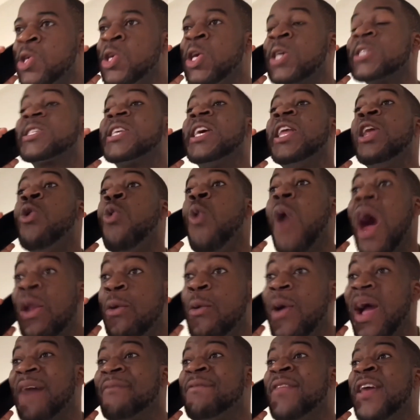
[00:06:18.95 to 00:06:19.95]
You see the
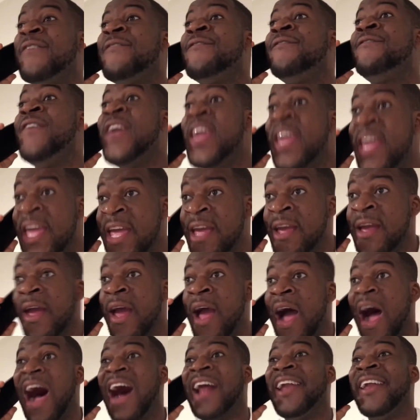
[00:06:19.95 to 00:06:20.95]
one we have the V
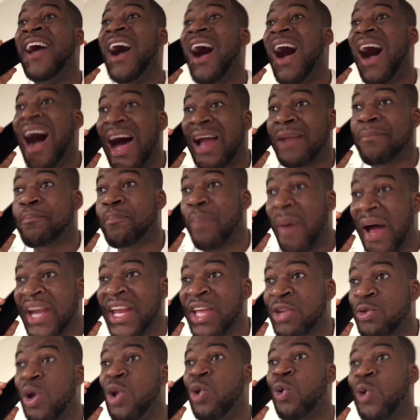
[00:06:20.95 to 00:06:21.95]
and the hard
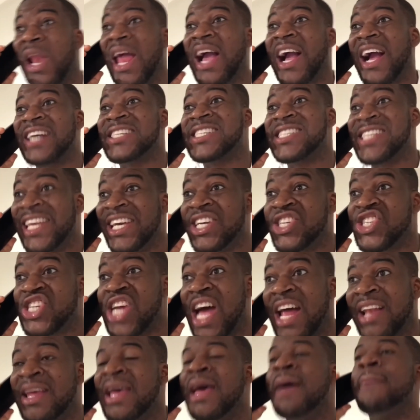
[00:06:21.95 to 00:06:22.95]
pan to look like a
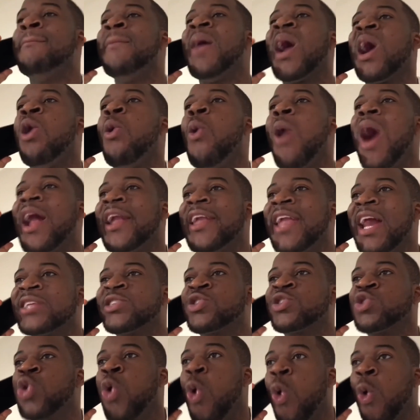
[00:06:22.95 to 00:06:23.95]
slingshot, me I go warn
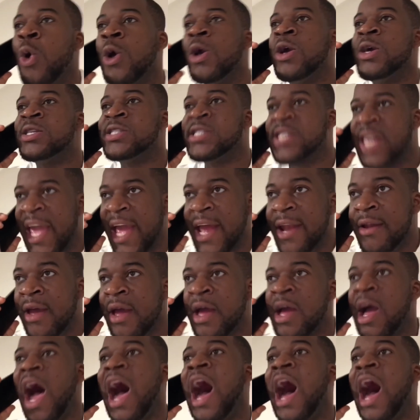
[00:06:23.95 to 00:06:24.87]
that too. See?